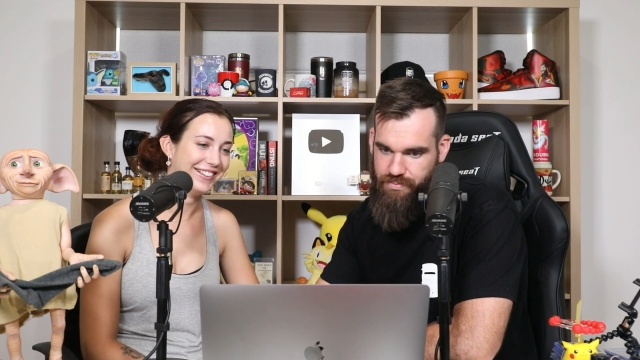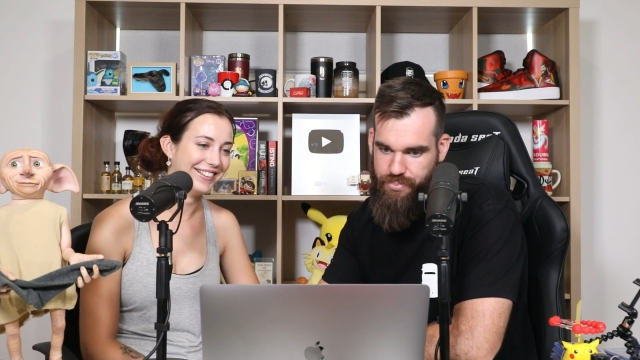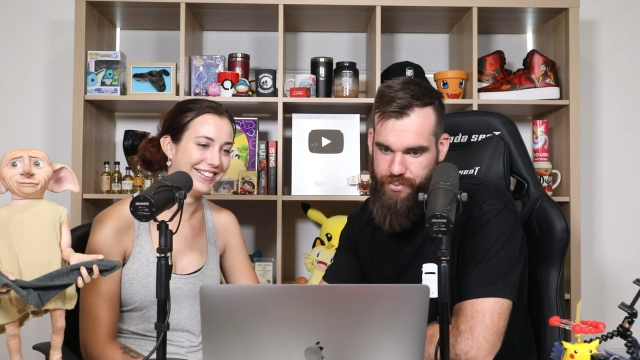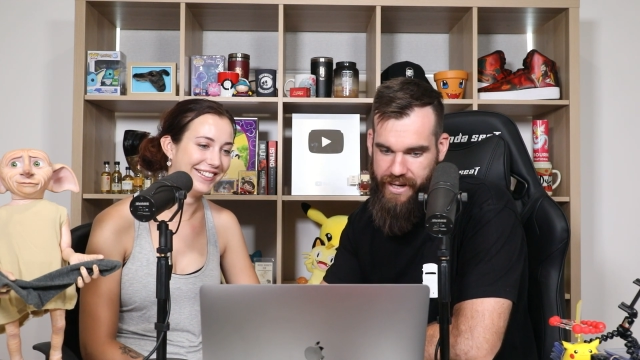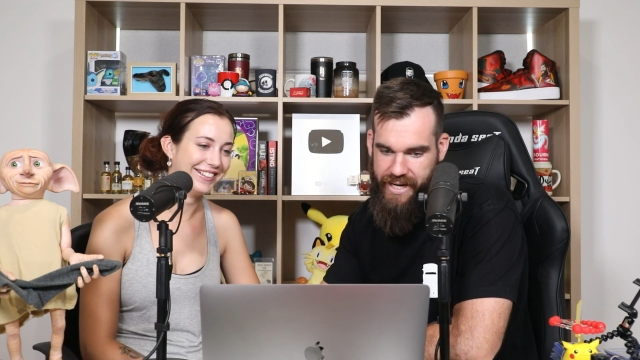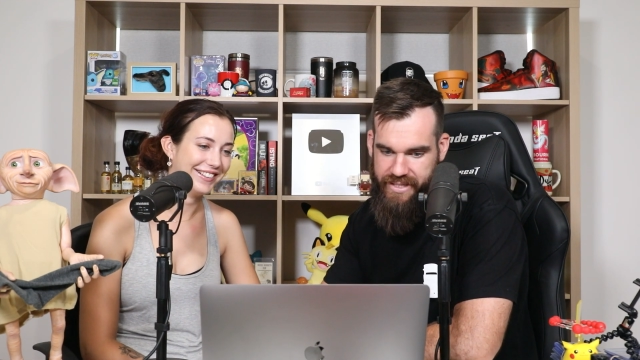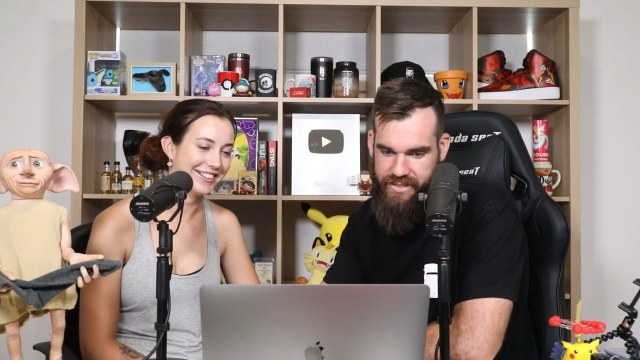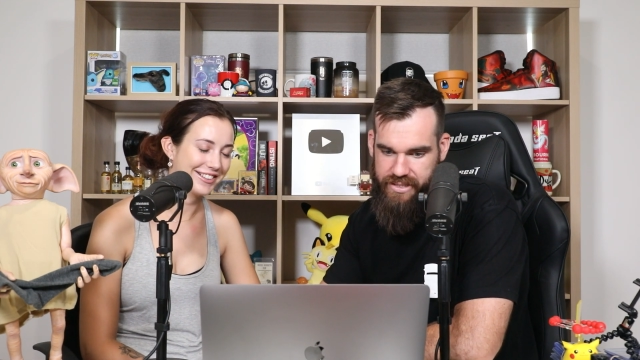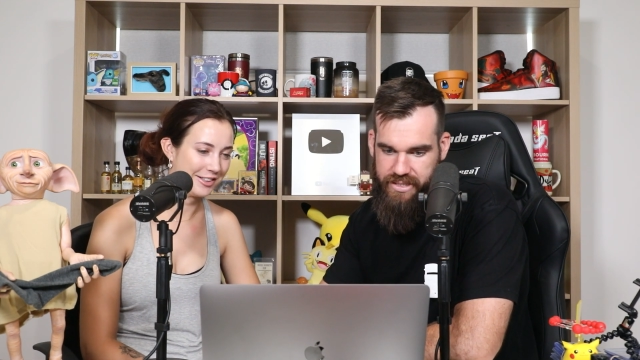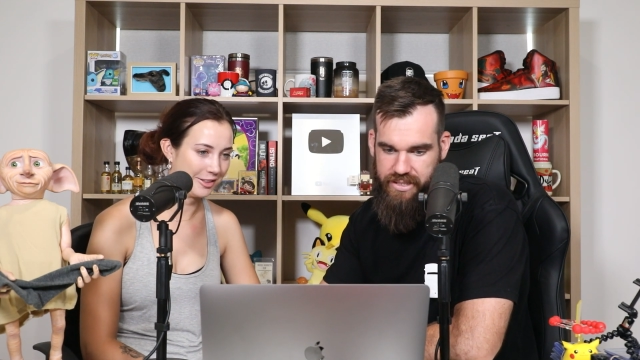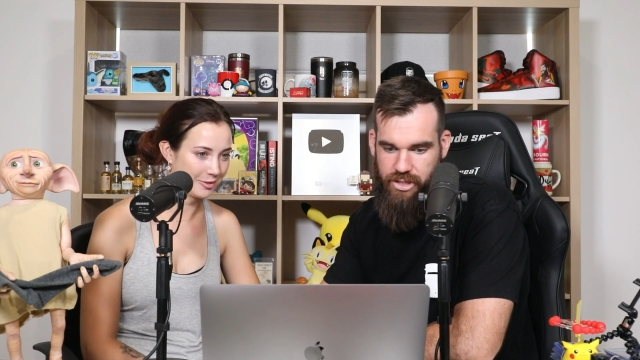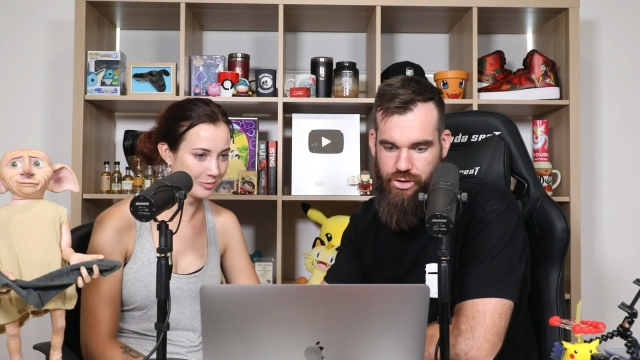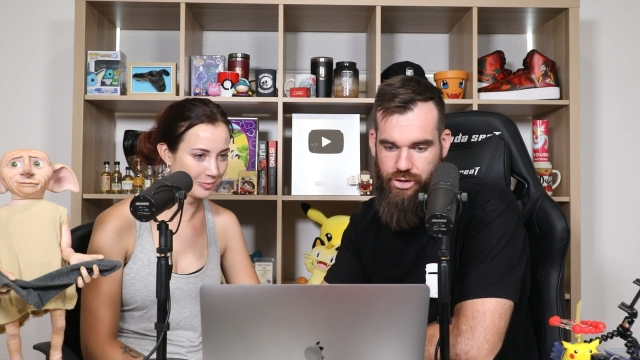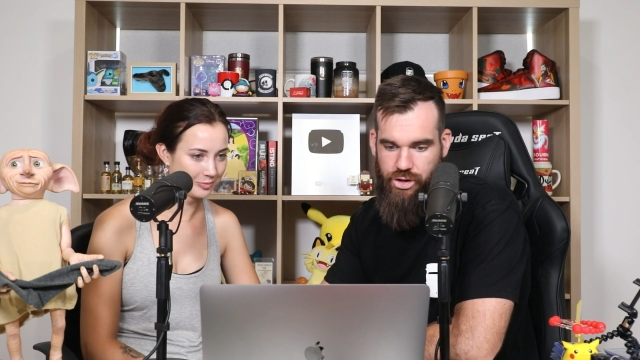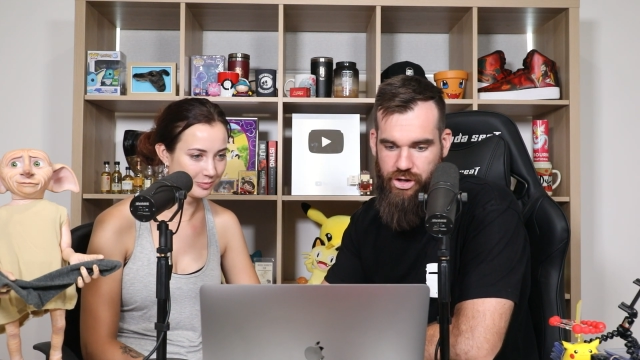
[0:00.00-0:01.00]
Speaker 1: Brent's
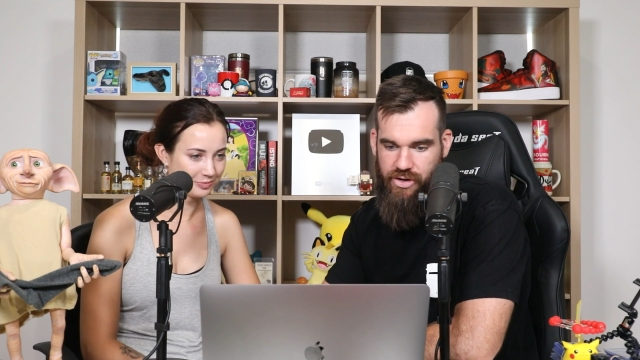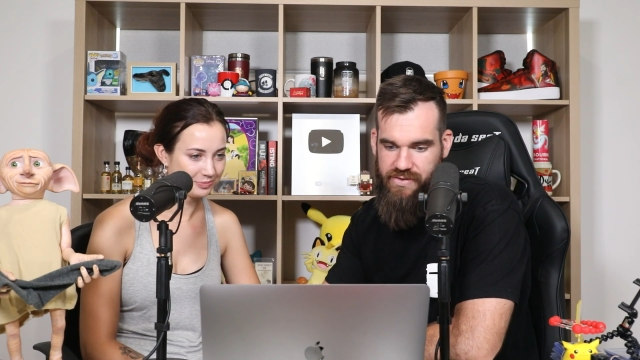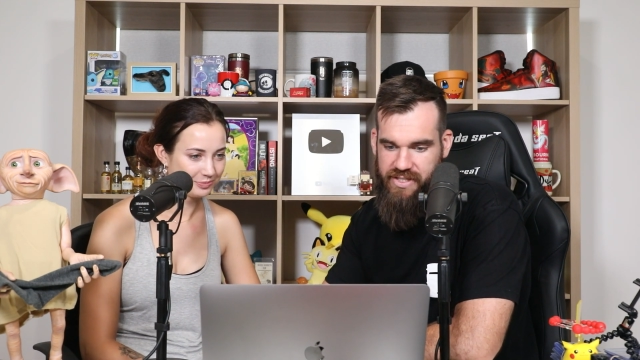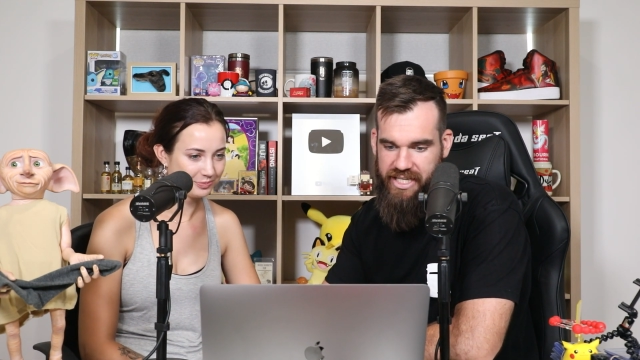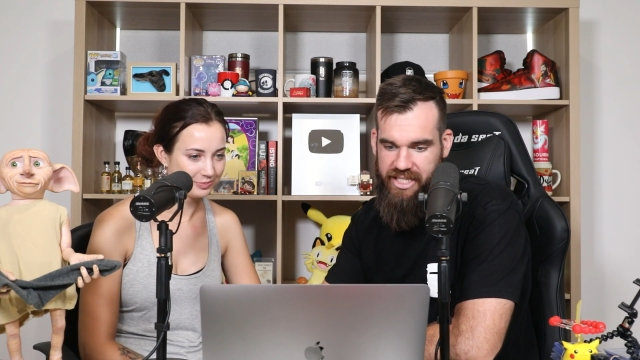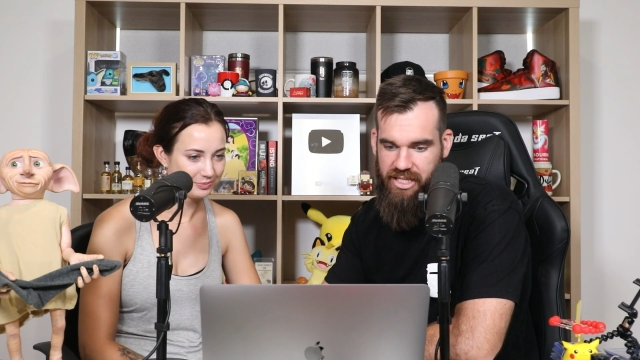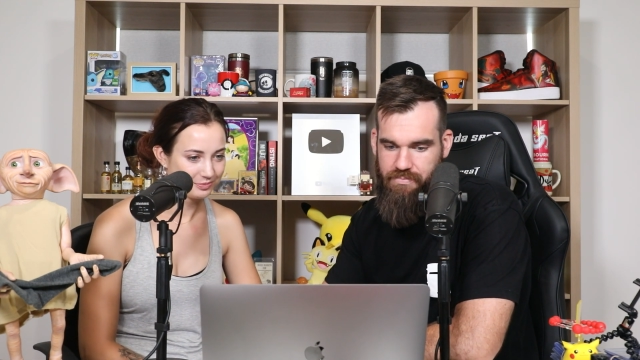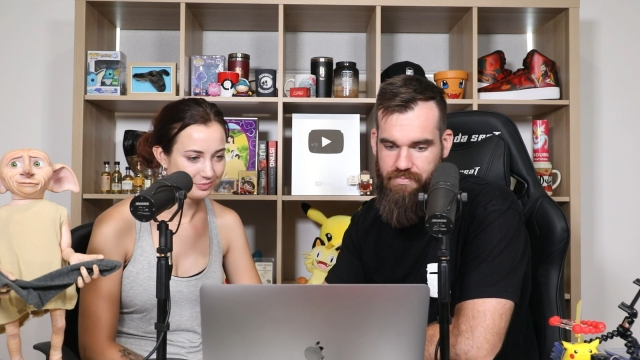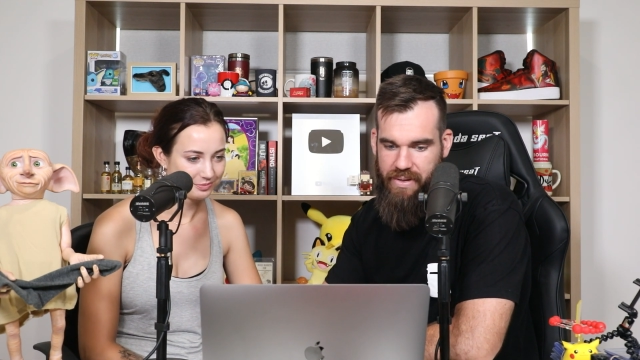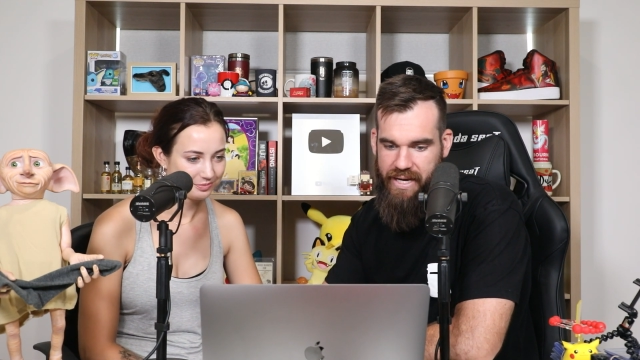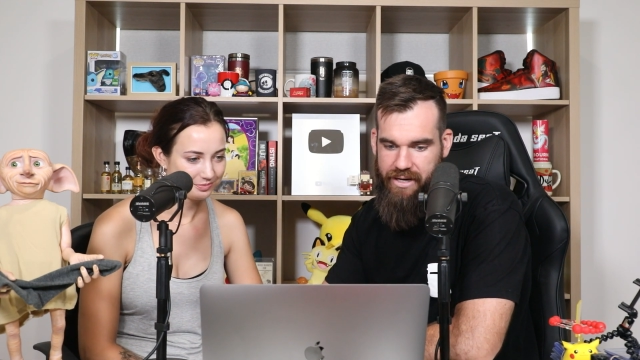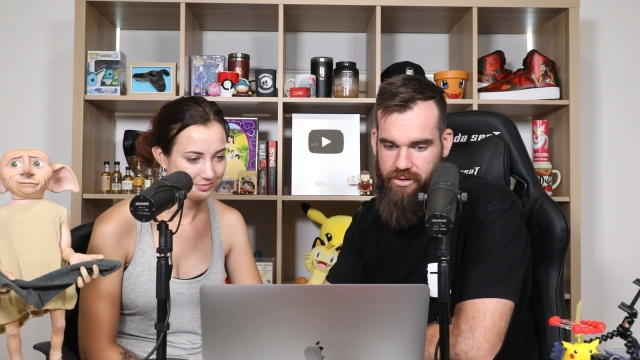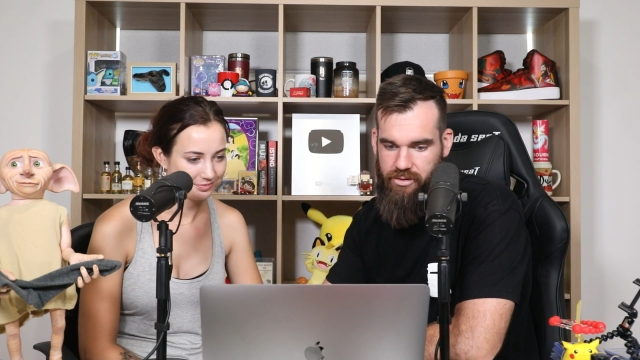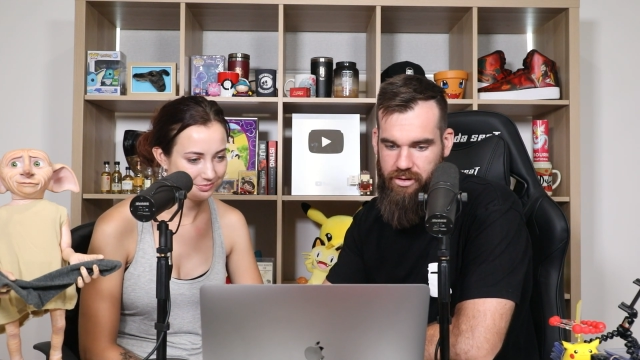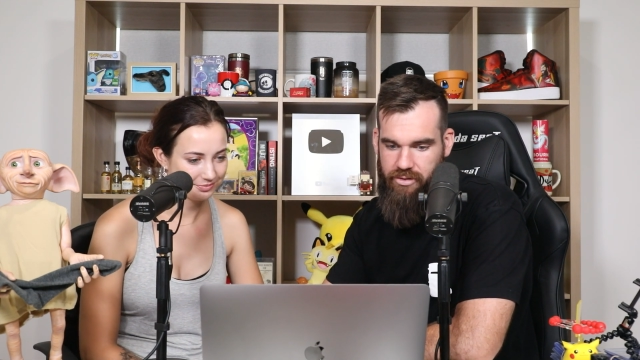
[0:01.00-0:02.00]
nerves get the
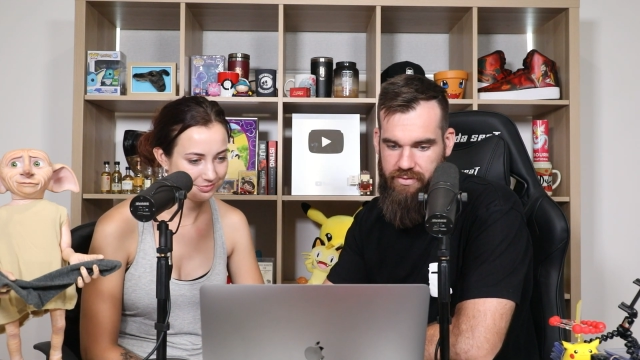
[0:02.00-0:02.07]
better